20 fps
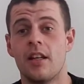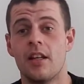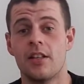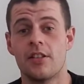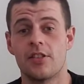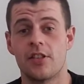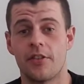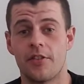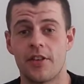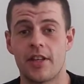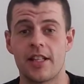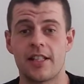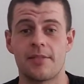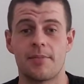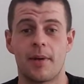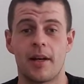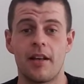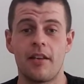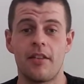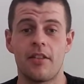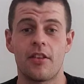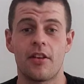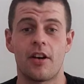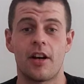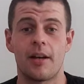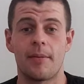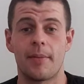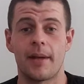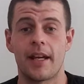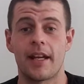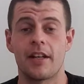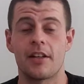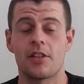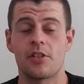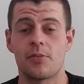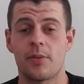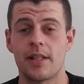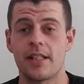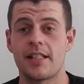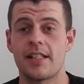So for this month, I made
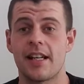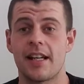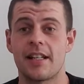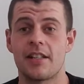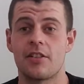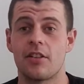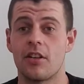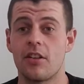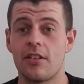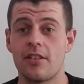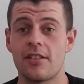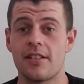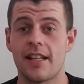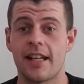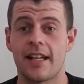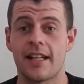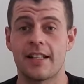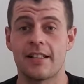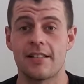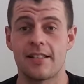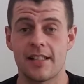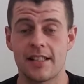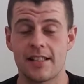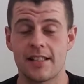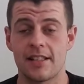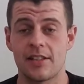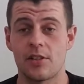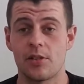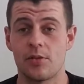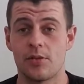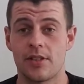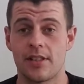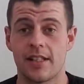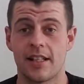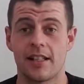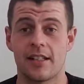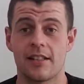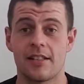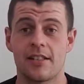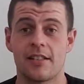
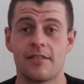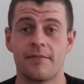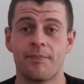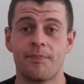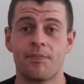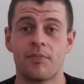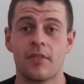$28.62.